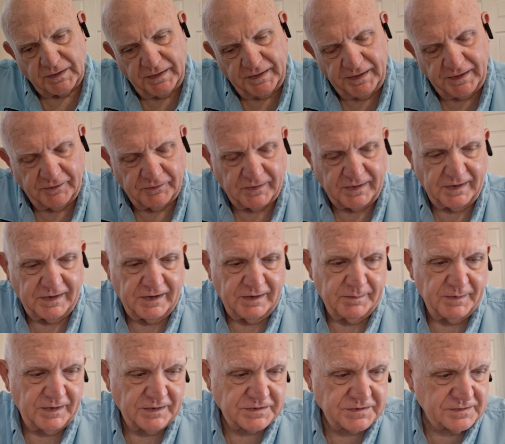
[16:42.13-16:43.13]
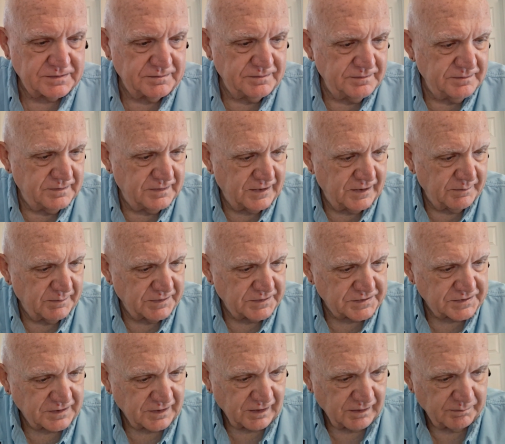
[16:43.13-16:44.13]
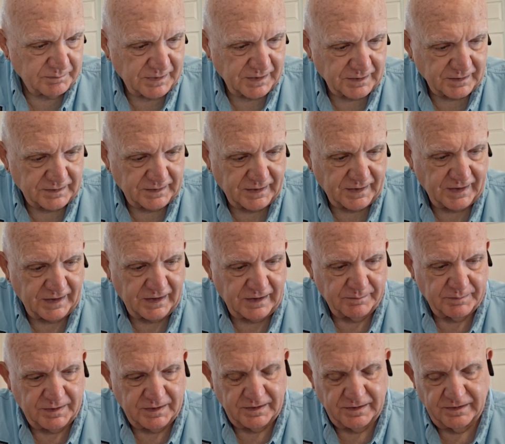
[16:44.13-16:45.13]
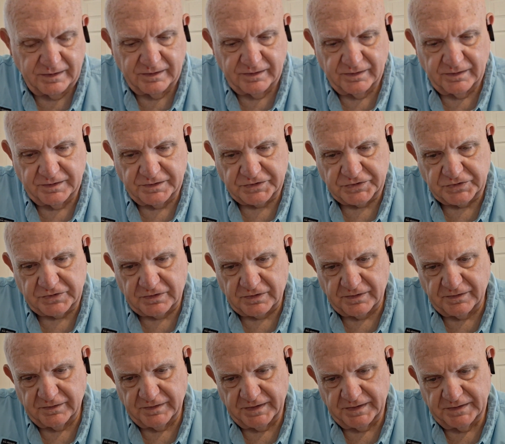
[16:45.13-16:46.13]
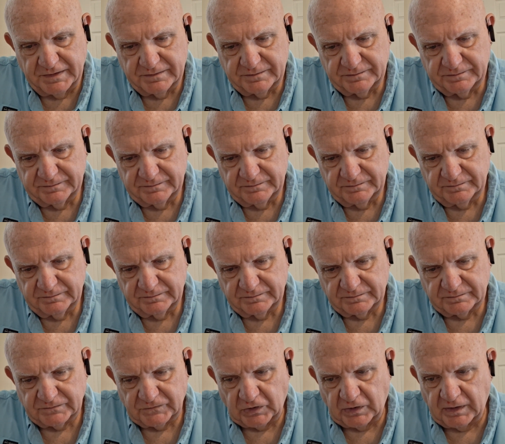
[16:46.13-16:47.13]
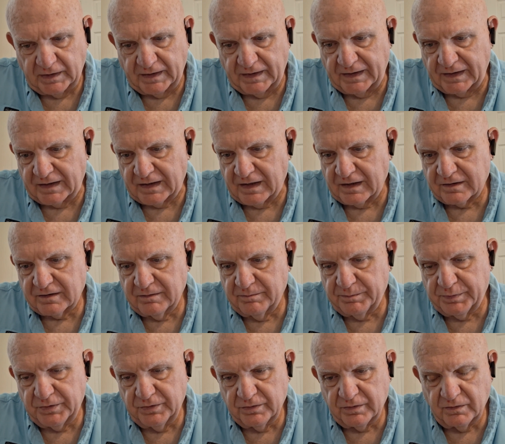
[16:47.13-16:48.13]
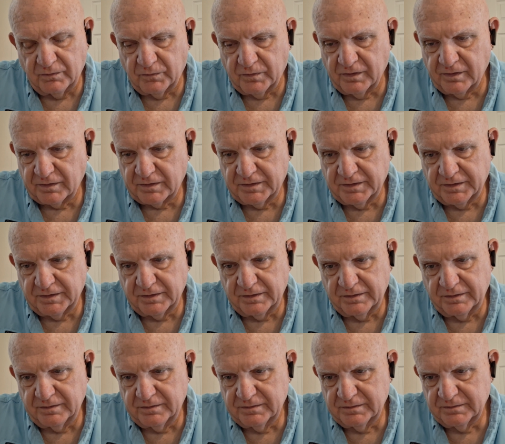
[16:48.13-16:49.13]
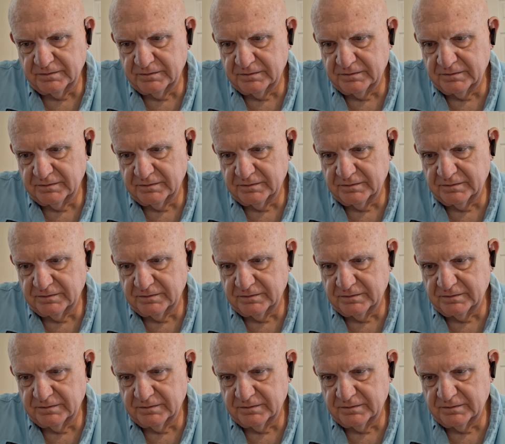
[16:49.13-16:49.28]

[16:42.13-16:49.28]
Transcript: Anyway, let me let me stop my gabbing here and start reading. I got computer work to do.